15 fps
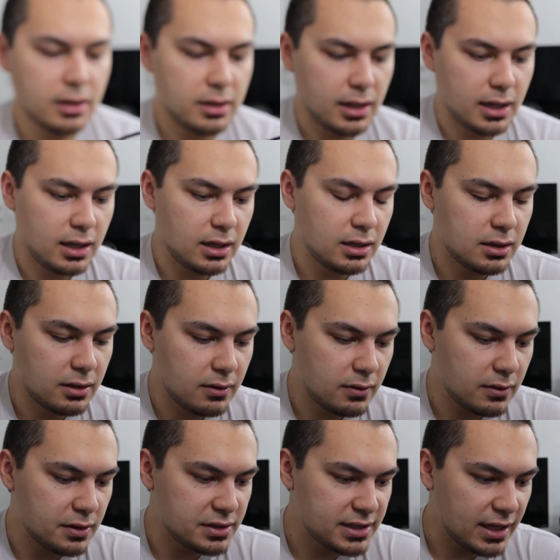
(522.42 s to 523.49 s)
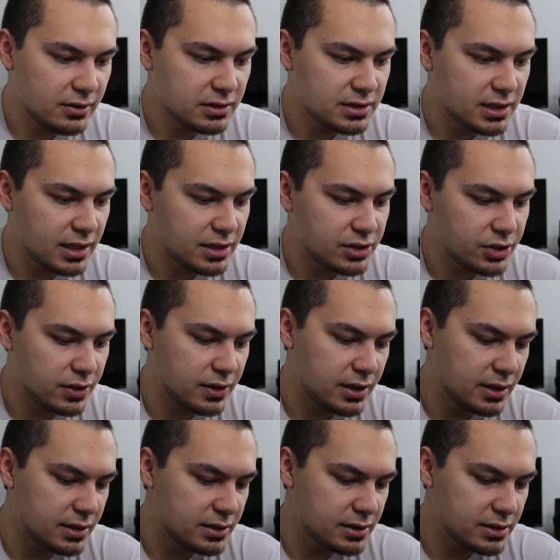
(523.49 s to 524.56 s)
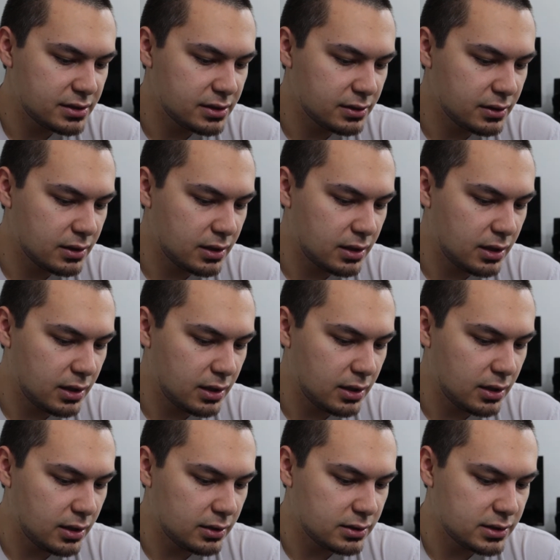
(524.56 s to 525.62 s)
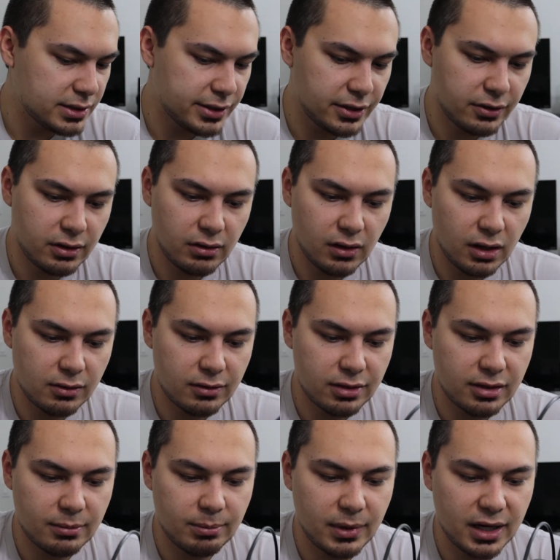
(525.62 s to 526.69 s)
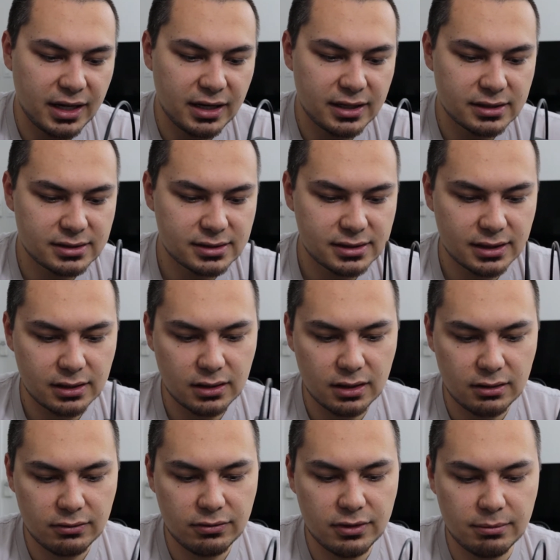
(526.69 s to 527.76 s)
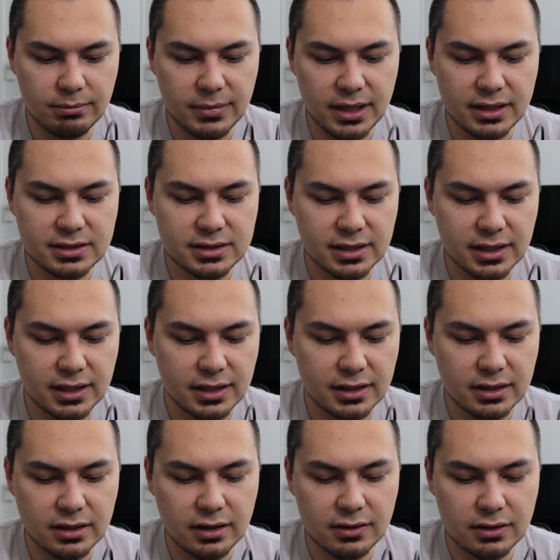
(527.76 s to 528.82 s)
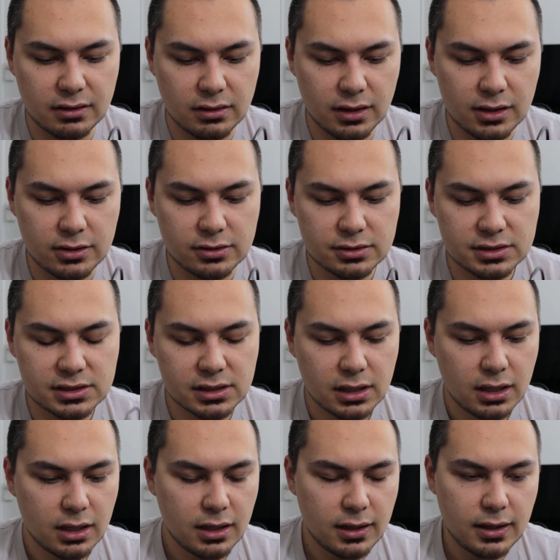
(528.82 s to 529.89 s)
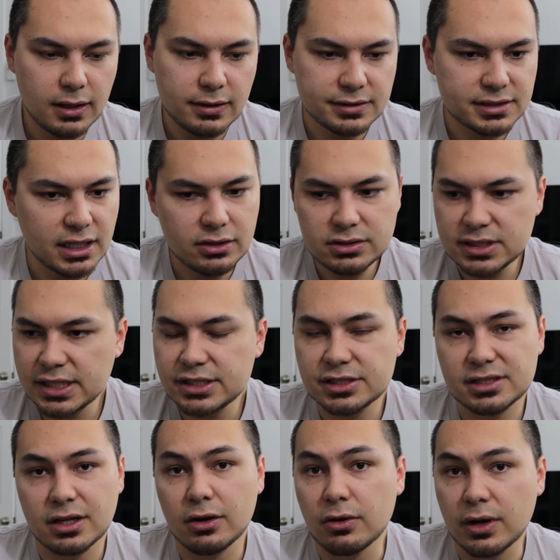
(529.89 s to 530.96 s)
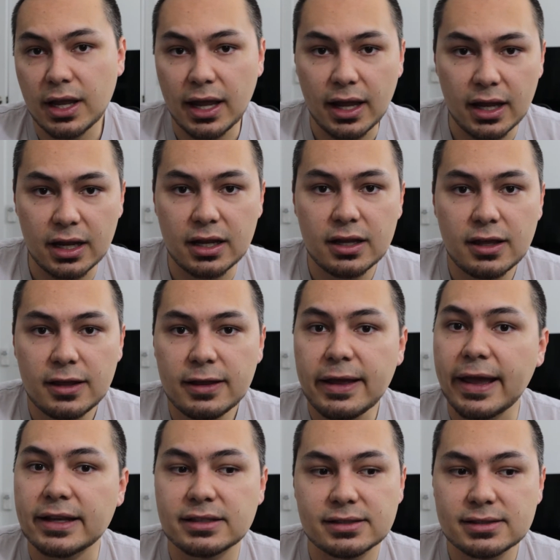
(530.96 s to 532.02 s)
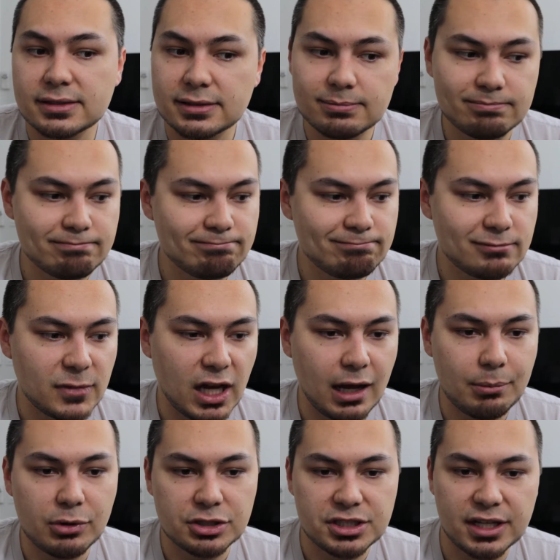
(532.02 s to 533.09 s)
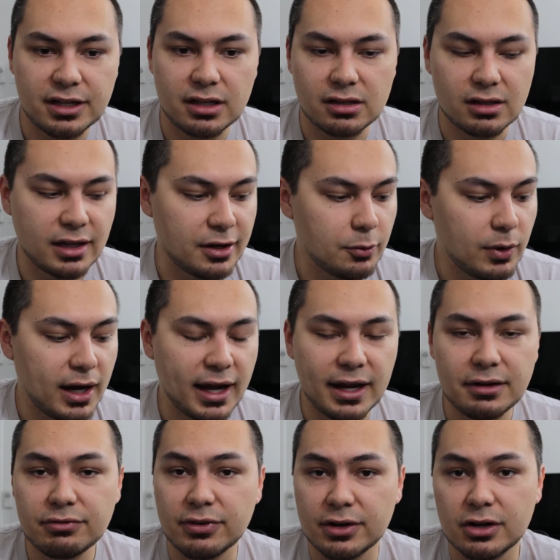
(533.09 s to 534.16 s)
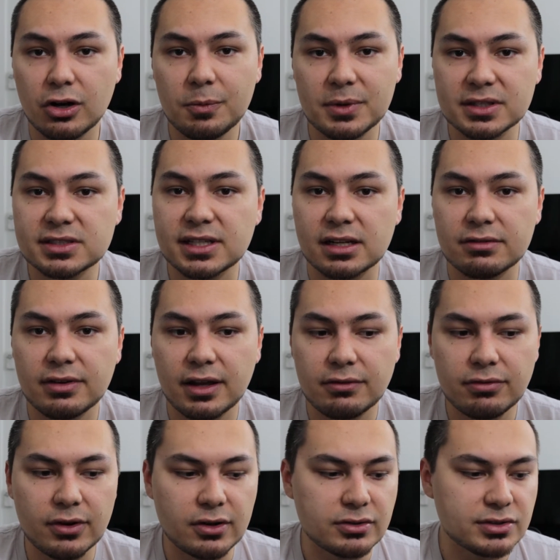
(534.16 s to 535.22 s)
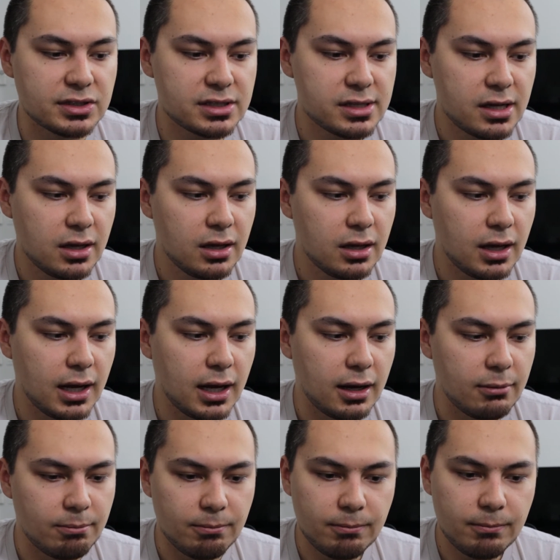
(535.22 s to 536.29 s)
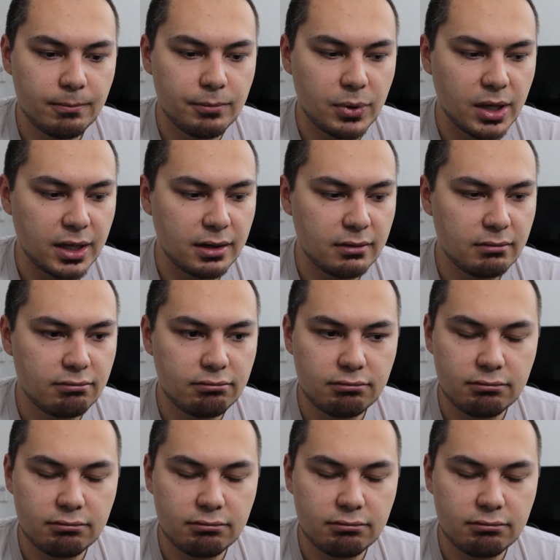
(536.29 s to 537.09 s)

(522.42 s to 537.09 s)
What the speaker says: And the soundstage on these, to go along with the muddiness of the mids and the lows, soundstage is okay. It's not particularly wide for an open set of headphones, but